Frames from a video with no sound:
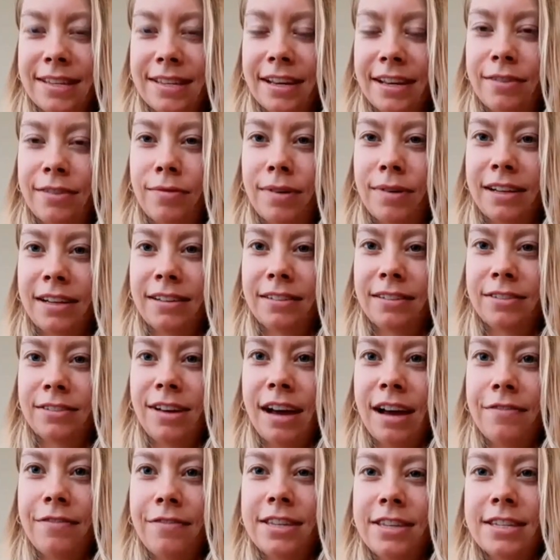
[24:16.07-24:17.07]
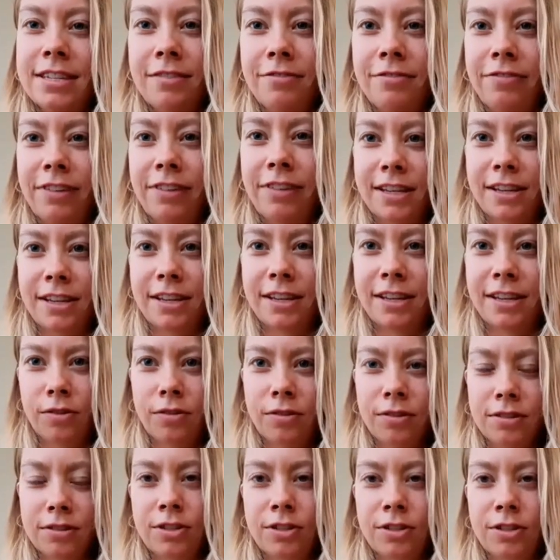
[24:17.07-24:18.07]
It's like, well, you have these conflicting
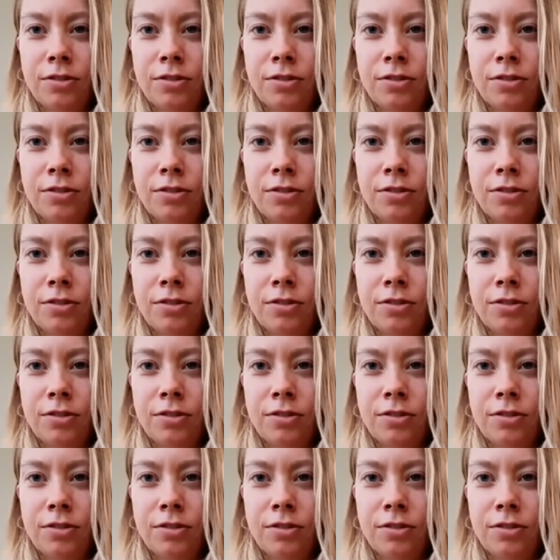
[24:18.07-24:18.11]
goals.